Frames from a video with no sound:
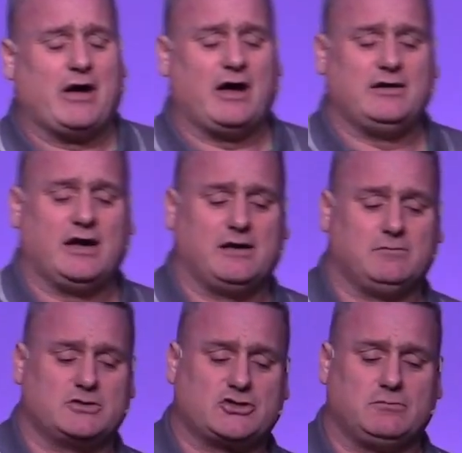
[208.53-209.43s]

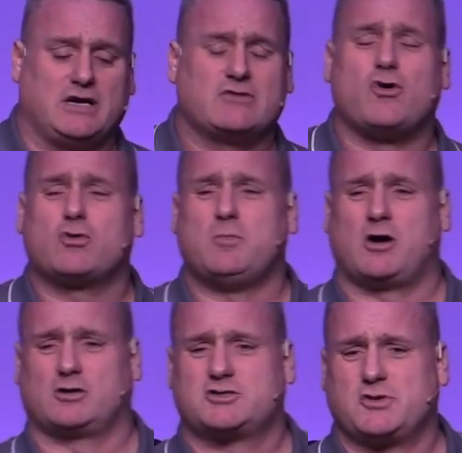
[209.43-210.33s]
And so my role
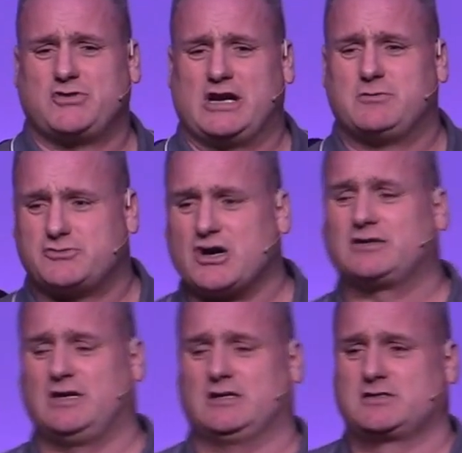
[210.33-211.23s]
models were
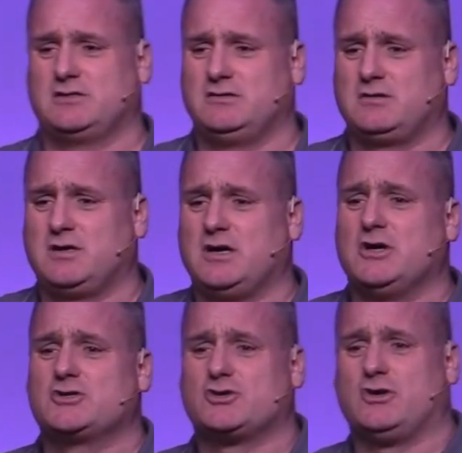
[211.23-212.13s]
drug dealers.
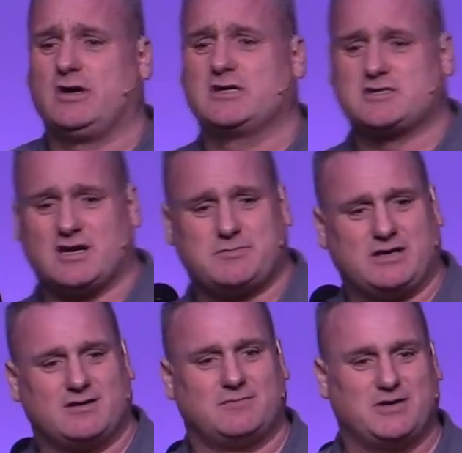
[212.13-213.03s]
So instead of
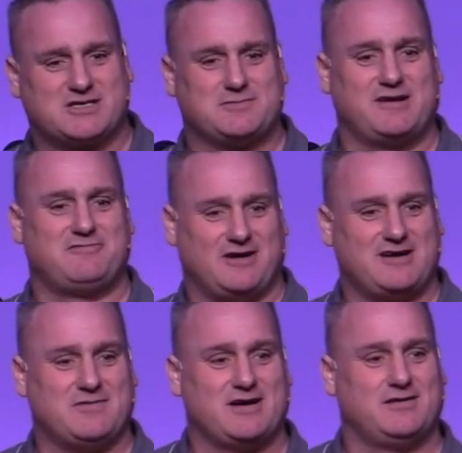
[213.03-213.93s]
being policemen,
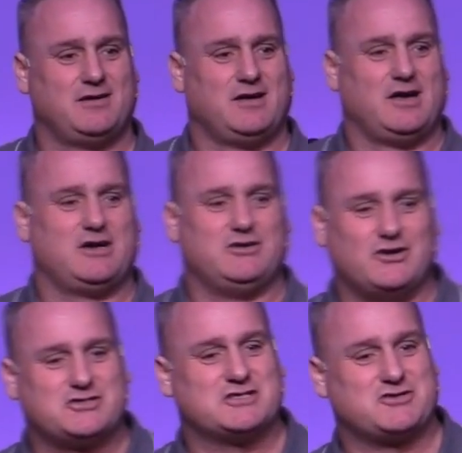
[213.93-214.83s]
firemen,
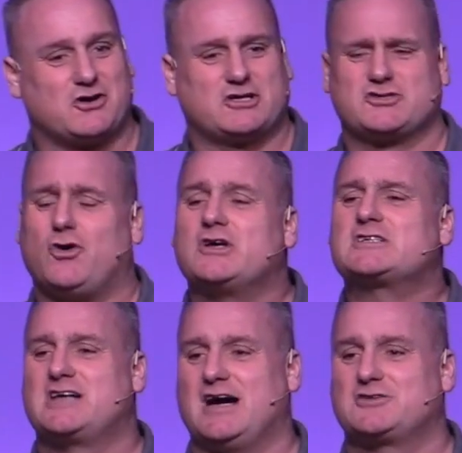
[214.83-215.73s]
nurses, doctors, and all
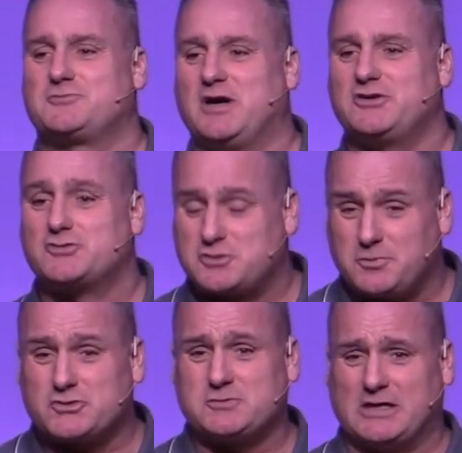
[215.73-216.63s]
these guys where you're
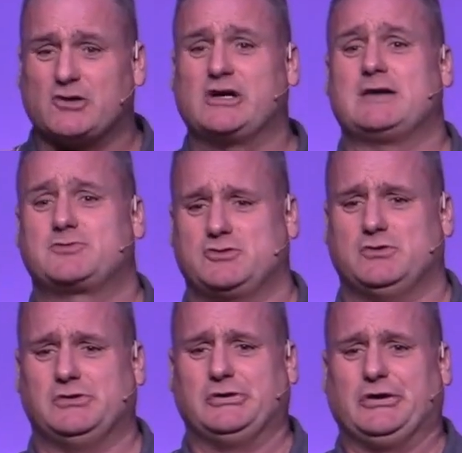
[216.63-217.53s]
supposed to be looking up to,